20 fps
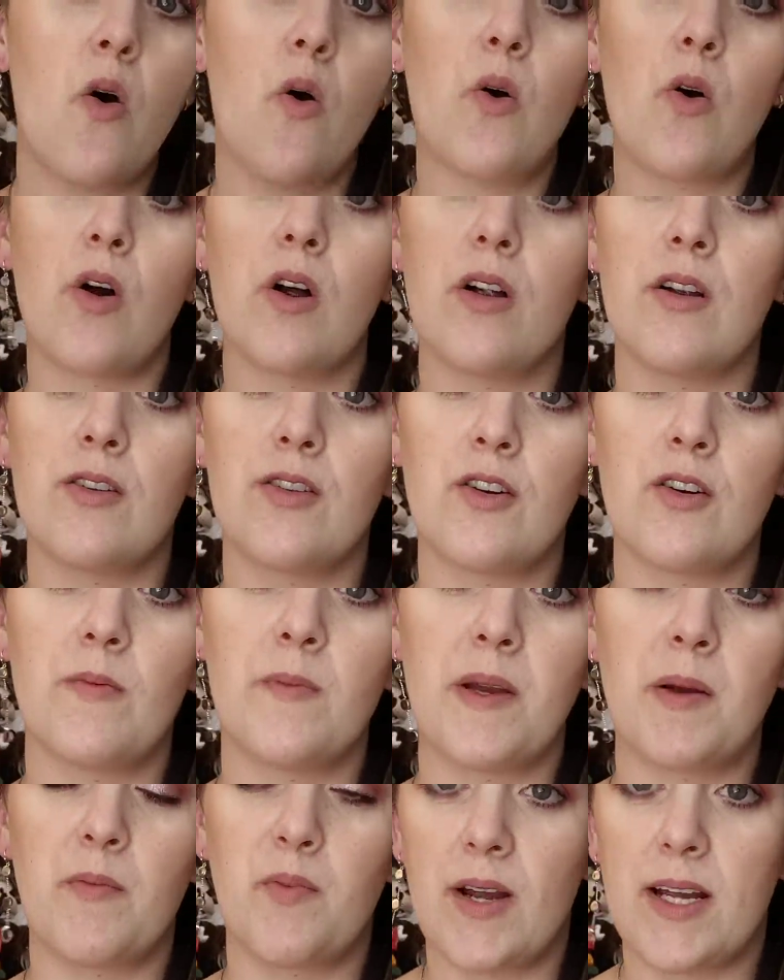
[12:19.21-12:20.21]
or there'll
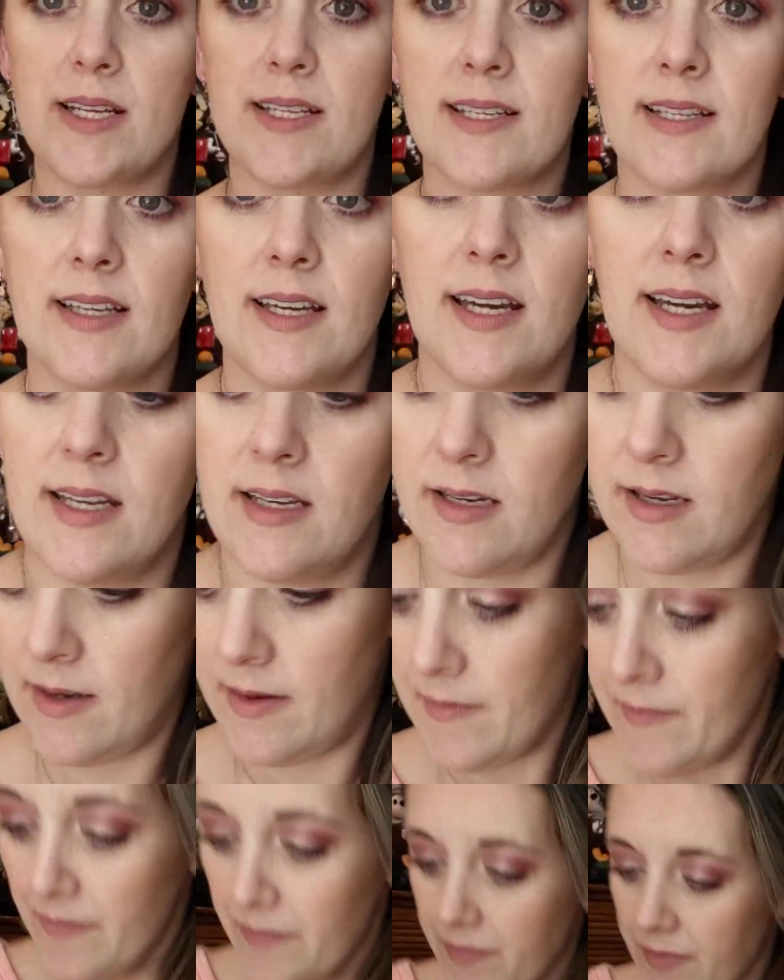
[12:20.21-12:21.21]
be a bracelet.
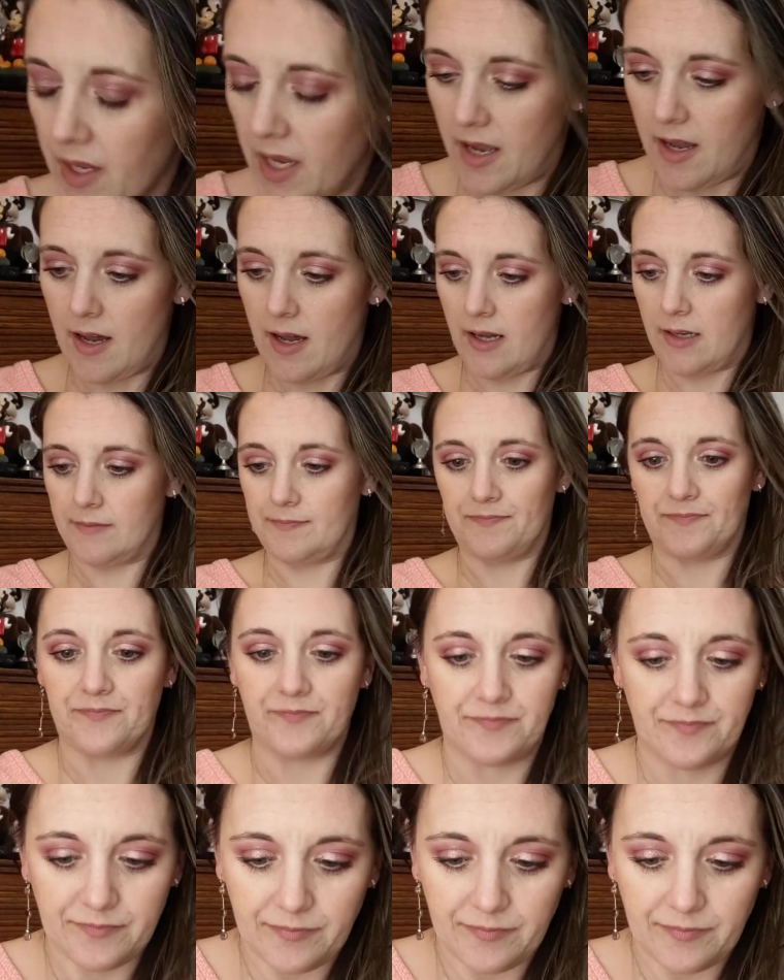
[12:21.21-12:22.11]
And